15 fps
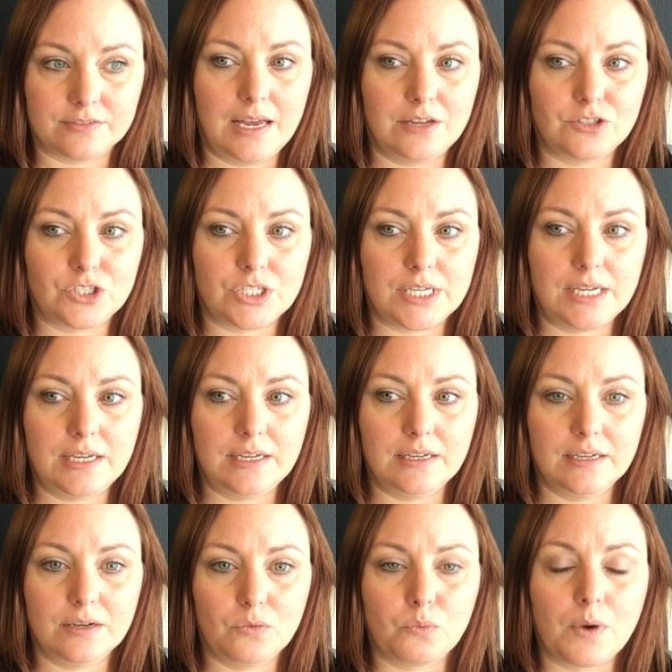And
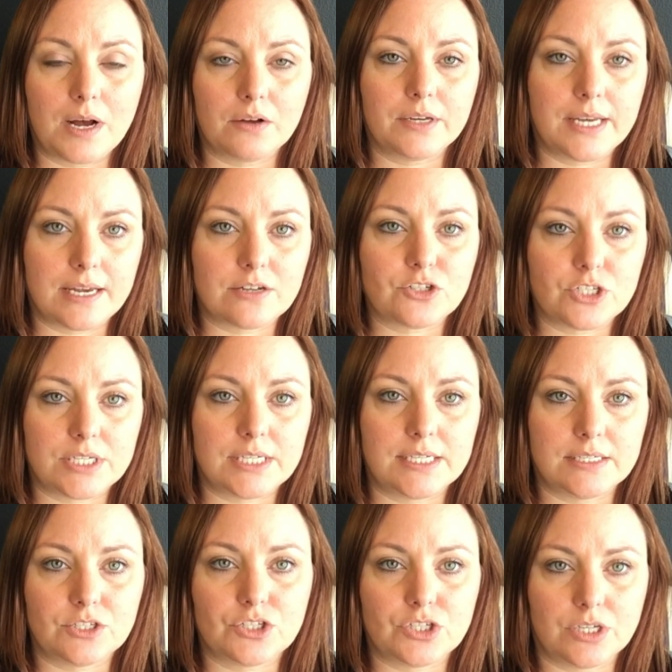she, while yes, she
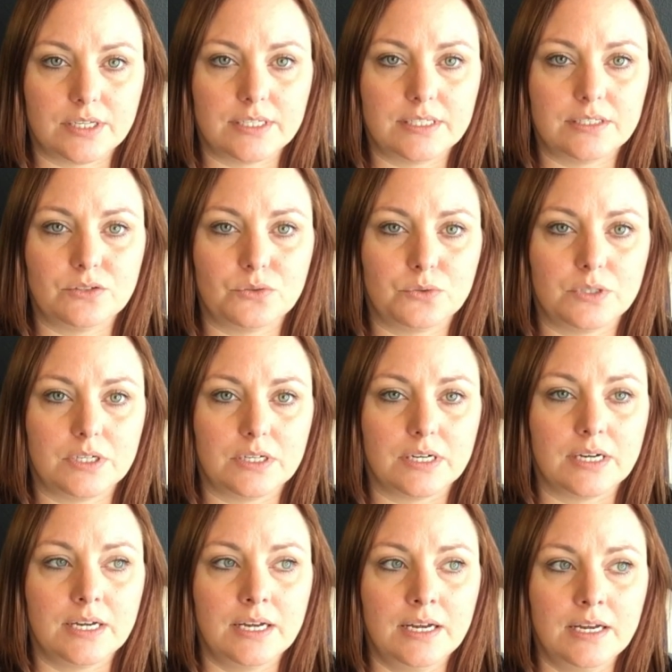is shunned or
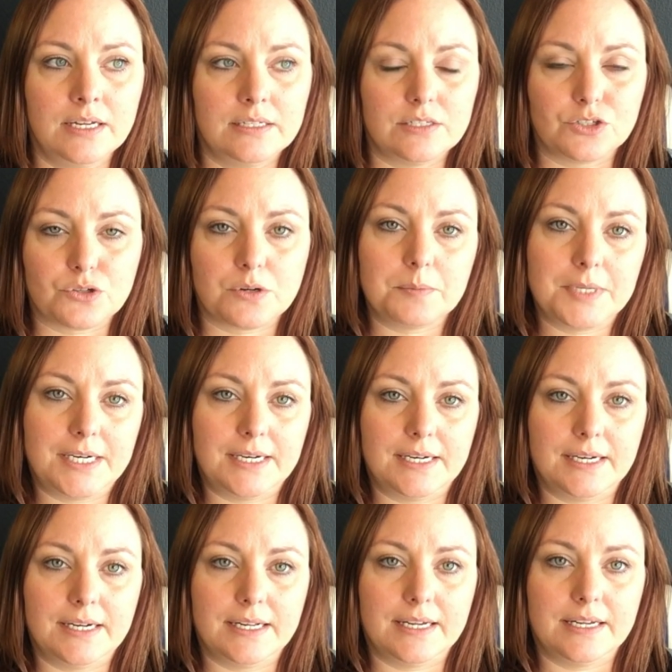
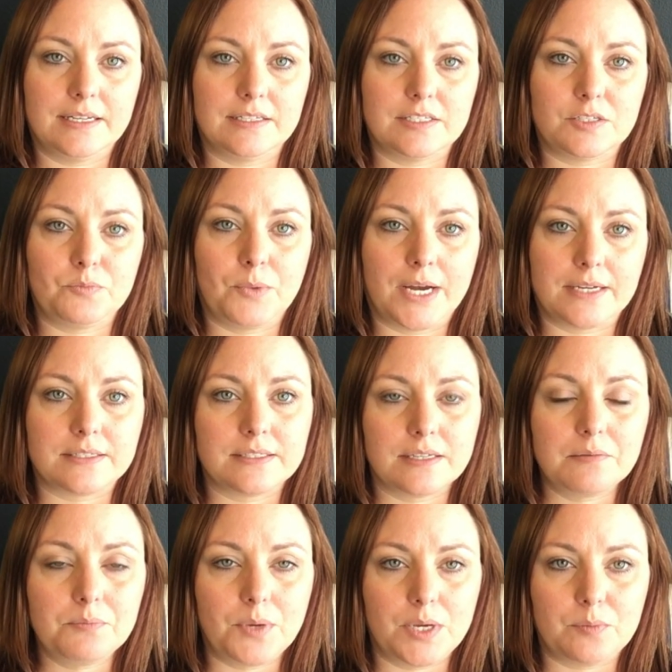discriminated against by
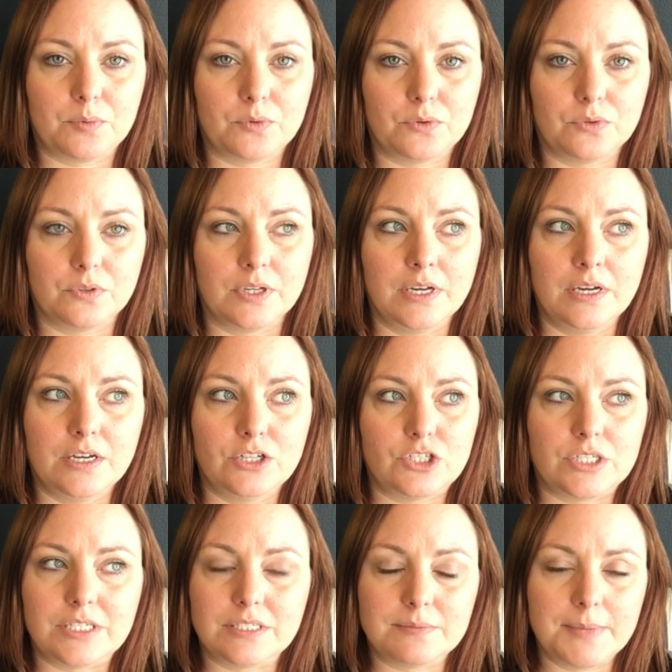some people,
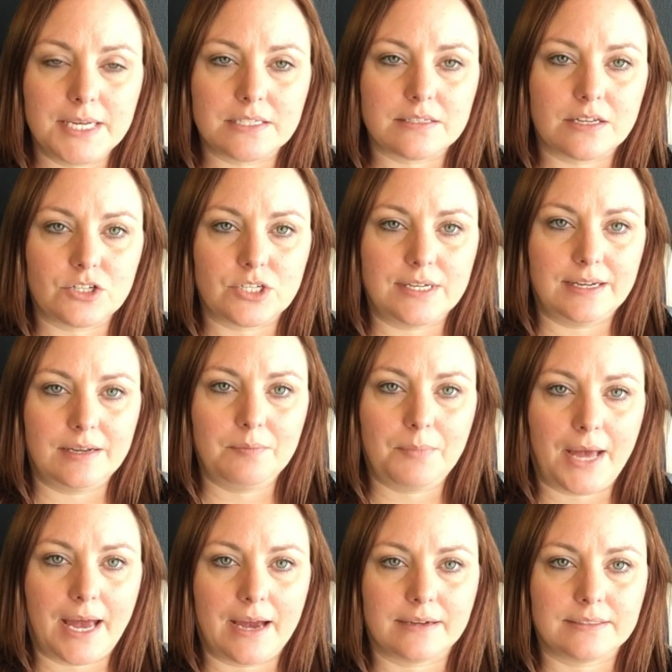she's made such an
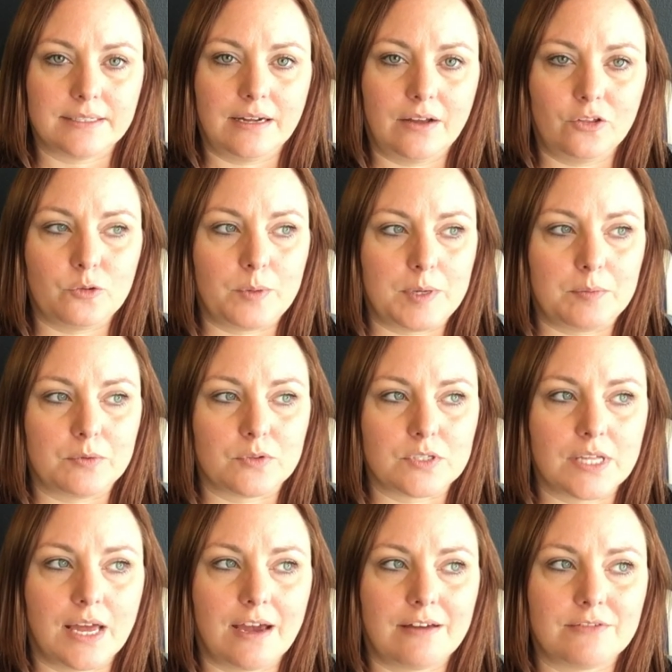impact in other people's
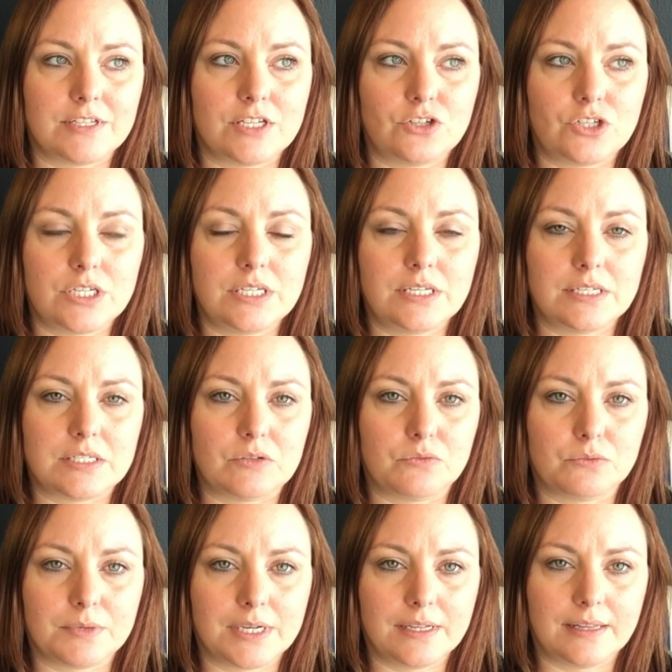lives that she doesn't
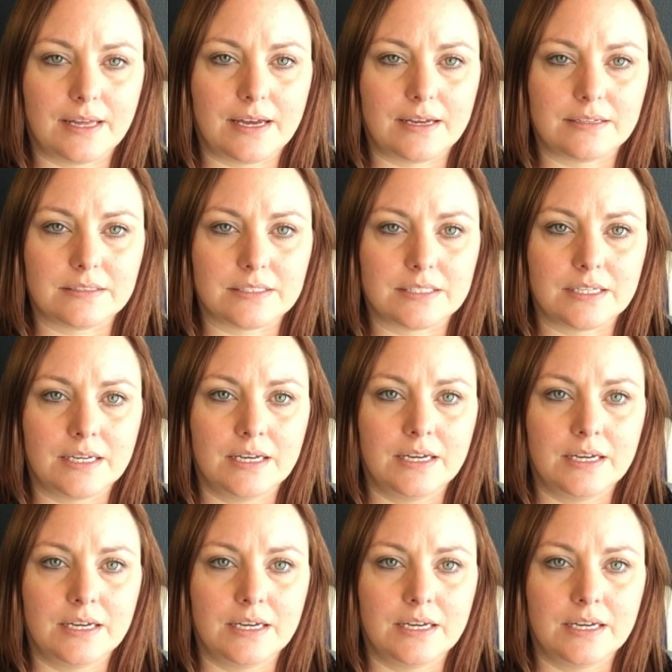realize